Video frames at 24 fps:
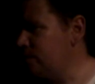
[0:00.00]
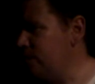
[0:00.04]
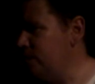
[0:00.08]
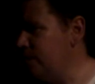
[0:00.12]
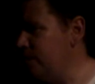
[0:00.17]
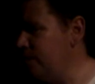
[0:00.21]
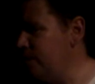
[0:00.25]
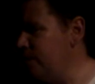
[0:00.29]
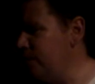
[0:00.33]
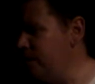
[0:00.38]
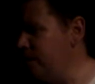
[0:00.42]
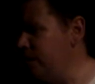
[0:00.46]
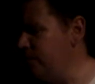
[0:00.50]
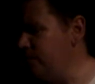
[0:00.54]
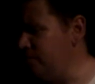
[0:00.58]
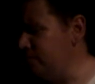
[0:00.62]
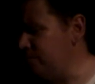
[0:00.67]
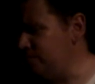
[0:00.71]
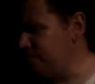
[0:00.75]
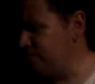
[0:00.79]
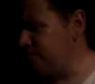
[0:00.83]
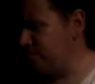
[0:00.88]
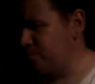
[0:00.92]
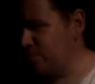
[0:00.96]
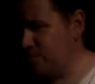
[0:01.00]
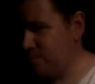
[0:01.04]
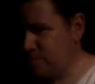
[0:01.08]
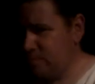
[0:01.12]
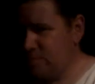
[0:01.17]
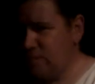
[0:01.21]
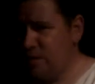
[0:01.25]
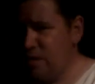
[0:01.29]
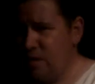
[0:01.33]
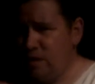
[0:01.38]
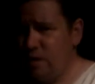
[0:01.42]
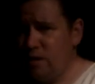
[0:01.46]
The um,
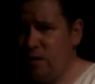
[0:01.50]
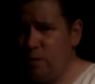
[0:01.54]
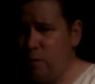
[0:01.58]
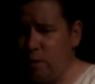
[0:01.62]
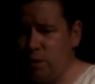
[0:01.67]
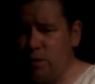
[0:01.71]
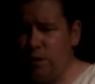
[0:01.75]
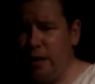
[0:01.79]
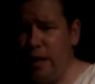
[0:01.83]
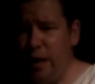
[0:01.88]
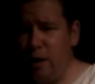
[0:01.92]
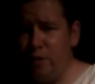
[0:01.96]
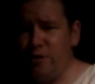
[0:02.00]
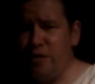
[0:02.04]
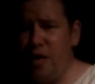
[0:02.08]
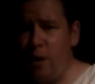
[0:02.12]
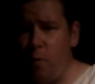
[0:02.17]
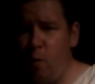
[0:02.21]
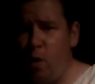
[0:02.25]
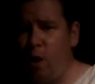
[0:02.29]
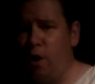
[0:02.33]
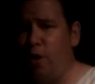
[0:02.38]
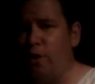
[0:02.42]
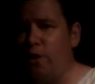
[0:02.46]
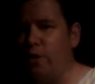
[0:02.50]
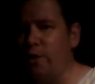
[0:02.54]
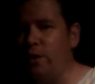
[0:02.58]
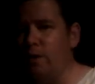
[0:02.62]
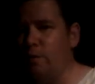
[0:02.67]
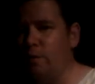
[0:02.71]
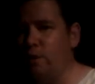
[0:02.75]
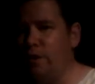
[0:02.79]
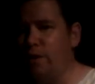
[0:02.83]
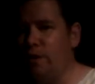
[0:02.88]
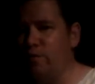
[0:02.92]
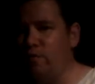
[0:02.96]
what the hell's that word
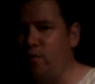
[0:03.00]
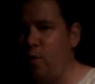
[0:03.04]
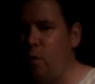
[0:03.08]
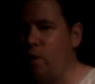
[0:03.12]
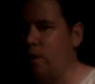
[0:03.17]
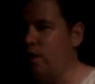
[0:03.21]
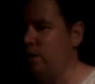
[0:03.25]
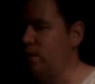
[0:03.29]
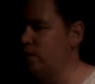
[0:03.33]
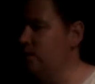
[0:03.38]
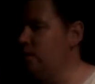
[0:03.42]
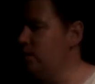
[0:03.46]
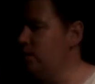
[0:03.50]
I'm looking for?